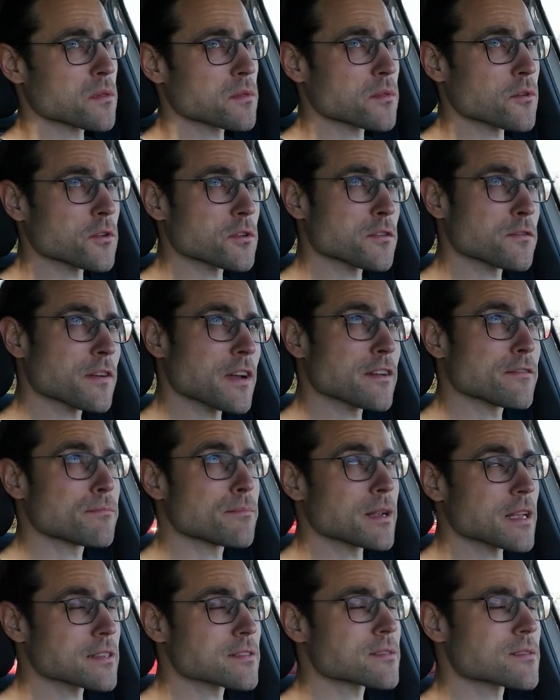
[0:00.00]
thirty-five
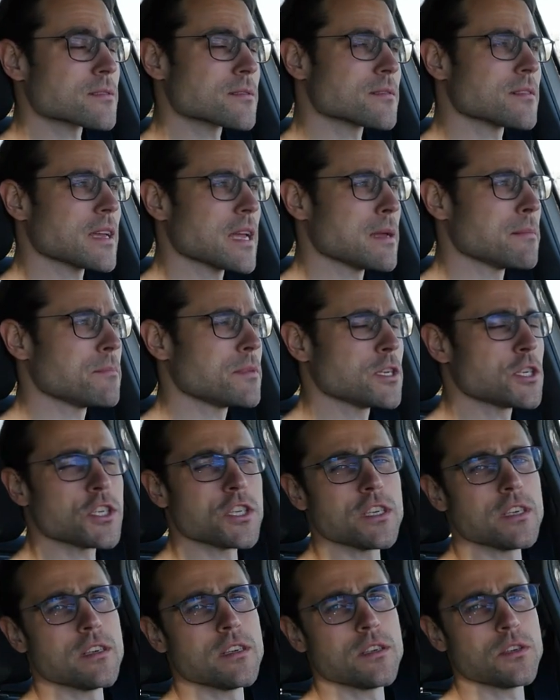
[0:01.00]
plus M P
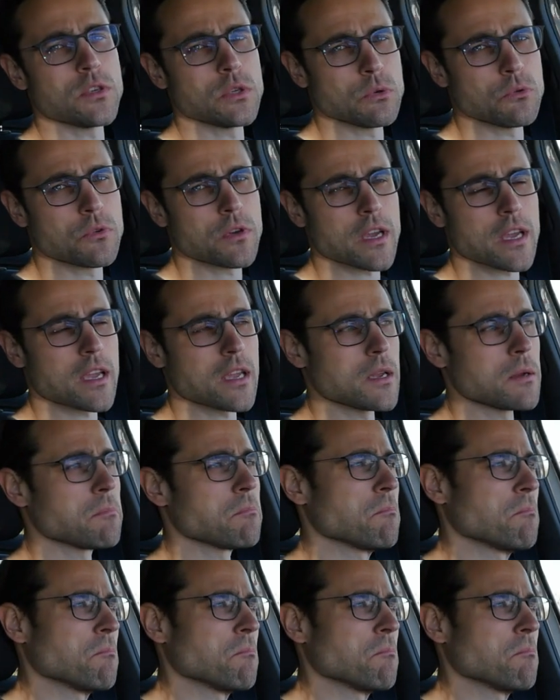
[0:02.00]
G U K.